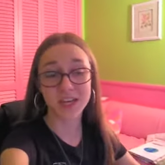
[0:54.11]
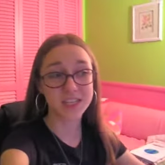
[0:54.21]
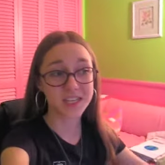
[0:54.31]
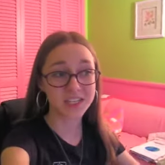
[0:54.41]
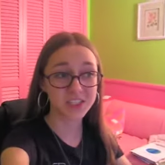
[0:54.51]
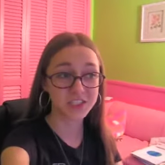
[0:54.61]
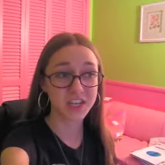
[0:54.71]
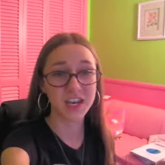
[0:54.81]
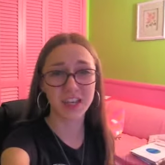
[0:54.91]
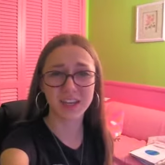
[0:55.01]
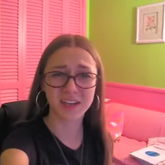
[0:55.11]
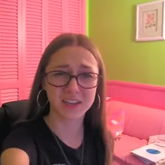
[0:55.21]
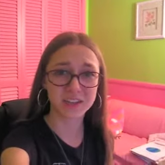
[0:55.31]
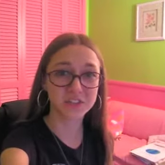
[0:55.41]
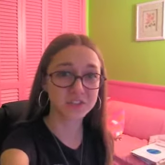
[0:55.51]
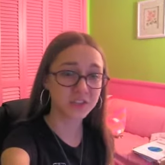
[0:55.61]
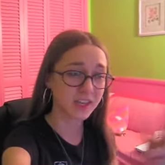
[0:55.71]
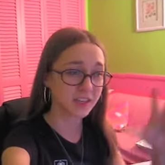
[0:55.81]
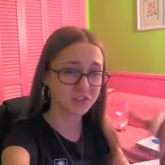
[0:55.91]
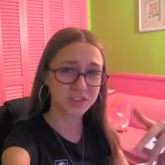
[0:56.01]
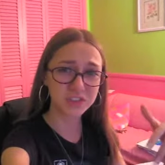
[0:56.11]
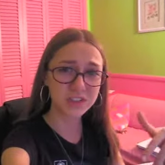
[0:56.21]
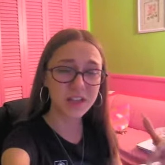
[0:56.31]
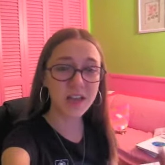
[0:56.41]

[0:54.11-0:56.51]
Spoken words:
and then it's just kind of like a drizzle,